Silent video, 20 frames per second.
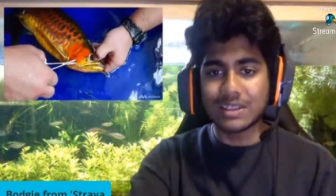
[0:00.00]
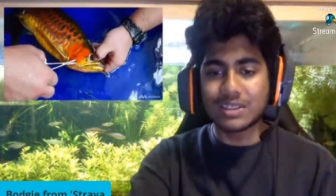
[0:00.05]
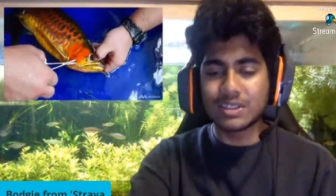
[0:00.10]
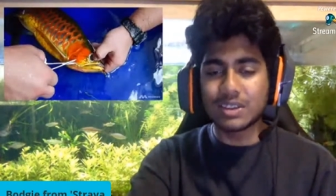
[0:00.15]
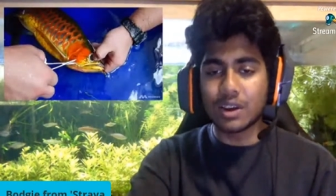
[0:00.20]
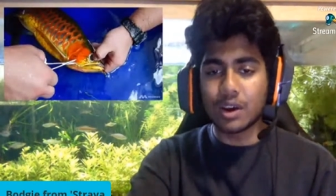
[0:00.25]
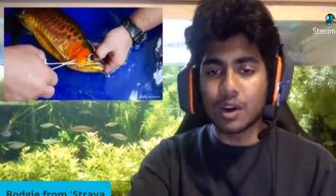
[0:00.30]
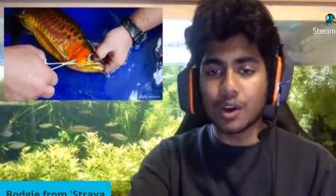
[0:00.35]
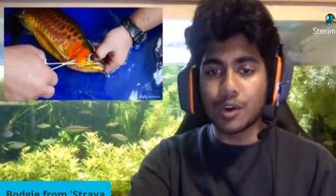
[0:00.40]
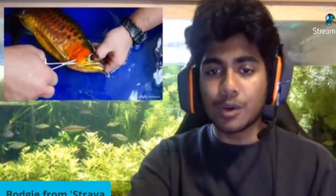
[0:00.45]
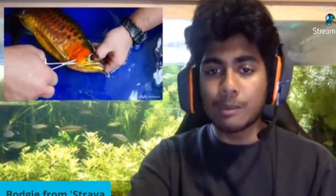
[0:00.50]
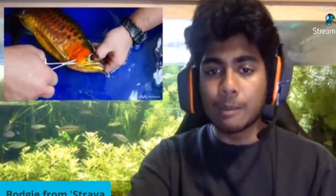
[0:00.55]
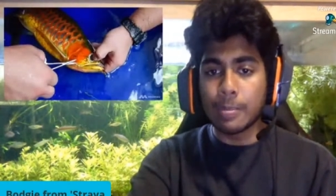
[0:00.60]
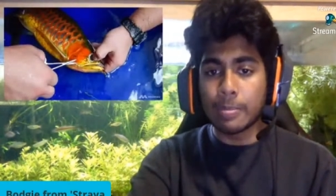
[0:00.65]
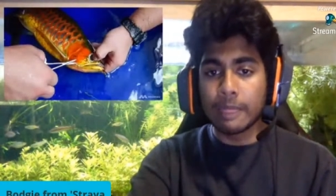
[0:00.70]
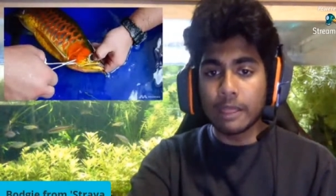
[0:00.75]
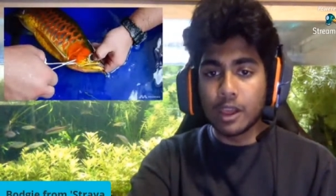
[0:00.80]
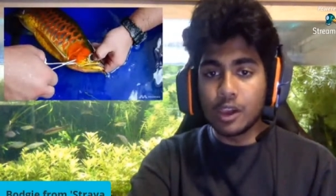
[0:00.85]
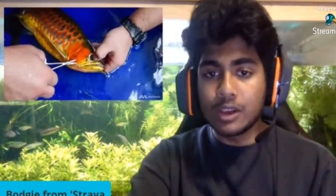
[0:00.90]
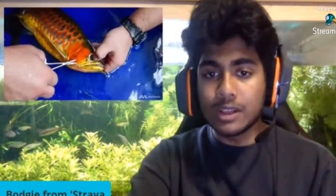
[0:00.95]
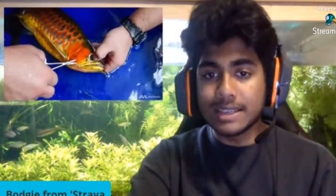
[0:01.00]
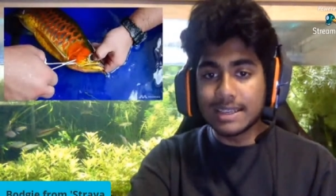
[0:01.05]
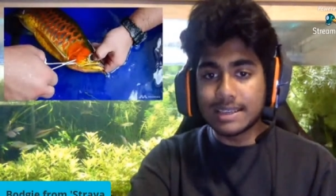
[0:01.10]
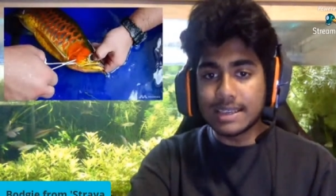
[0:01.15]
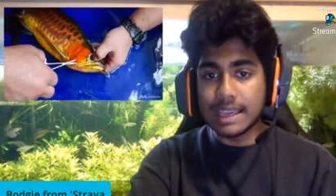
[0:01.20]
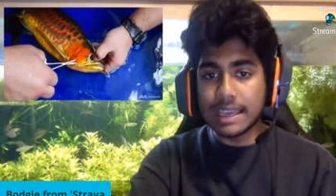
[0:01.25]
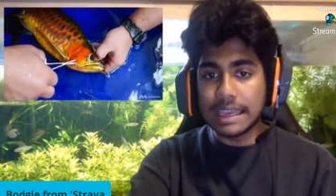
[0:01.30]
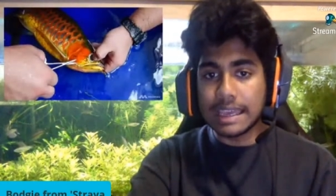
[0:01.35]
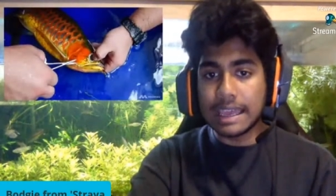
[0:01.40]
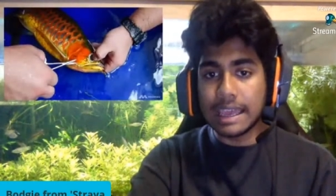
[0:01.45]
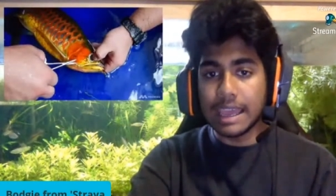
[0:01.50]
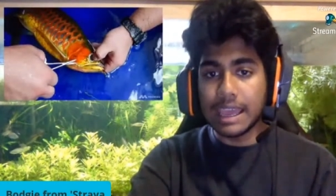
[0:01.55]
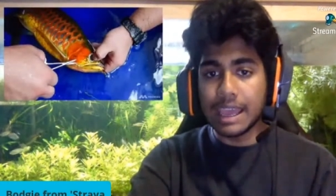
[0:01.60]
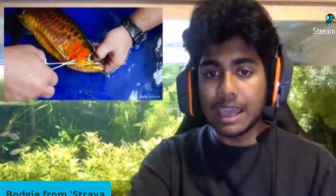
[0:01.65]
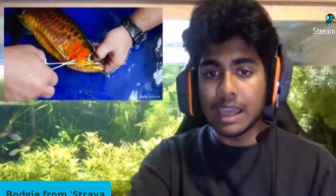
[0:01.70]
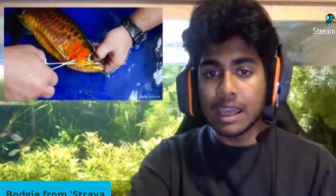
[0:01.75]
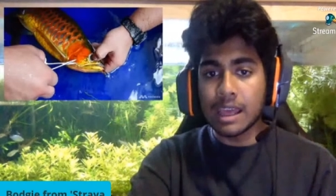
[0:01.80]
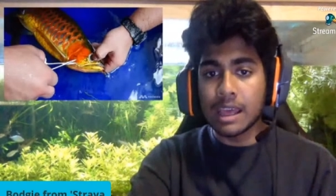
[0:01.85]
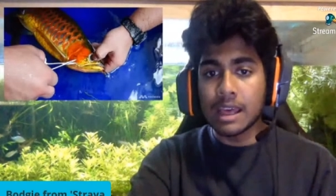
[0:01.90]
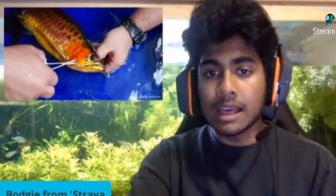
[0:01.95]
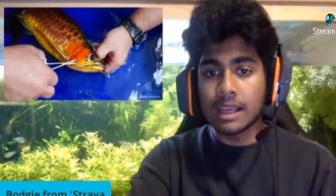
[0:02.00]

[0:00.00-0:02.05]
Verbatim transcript: So you can see here,